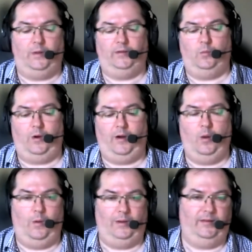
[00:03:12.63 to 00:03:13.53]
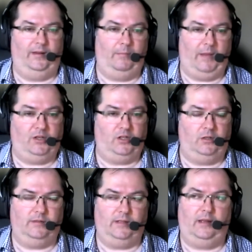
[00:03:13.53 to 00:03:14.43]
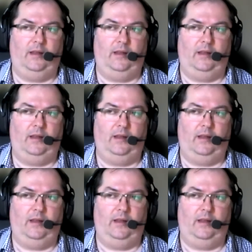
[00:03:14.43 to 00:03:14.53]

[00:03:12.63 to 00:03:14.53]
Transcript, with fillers: One's a warrior, one's a magic user,